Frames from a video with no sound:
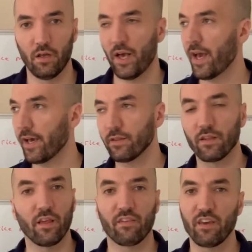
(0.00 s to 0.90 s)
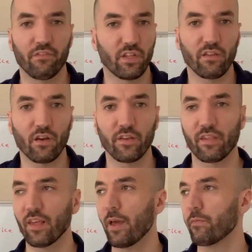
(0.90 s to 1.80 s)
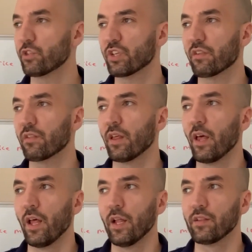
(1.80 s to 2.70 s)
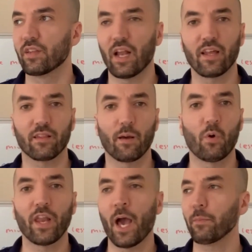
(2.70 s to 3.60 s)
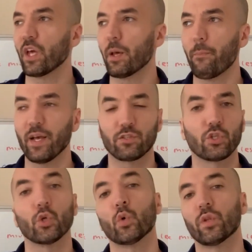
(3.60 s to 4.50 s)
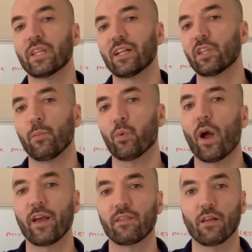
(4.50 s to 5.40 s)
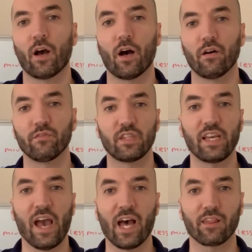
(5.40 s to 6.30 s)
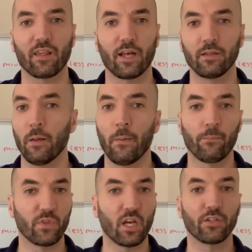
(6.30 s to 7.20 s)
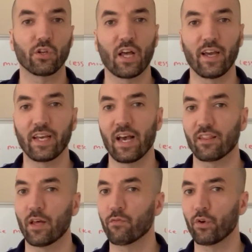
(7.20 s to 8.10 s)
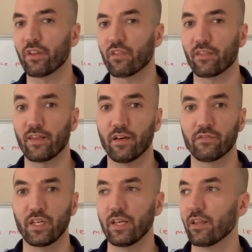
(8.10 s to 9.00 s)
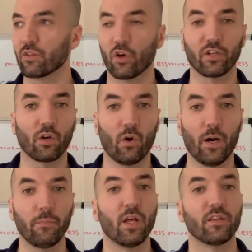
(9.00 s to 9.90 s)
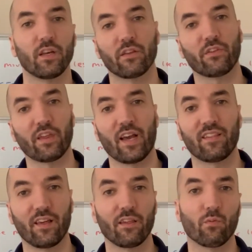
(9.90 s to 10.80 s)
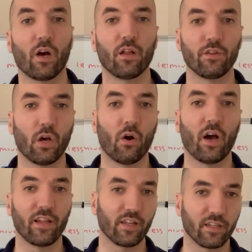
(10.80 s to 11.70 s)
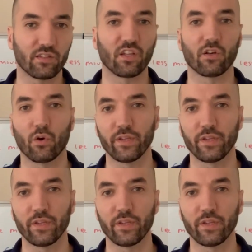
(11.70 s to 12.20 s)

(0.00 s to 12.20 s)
And CFDs are the same. You're just telling someone, I'm going to bet you that the price of the asset the underlying asset for this CFD is going to go up. The other side says, well, no, I think it's going to go